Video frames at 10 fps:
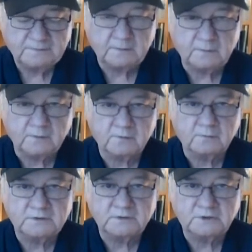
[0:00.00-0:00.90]
number
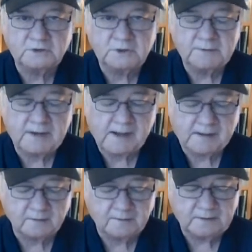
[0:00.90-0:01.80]
3,
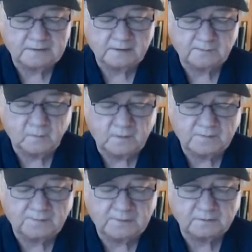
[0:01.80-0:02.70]
Jiminator, and number
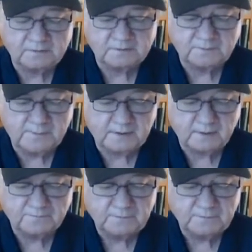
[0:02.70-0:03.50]
1, Bigger is Better.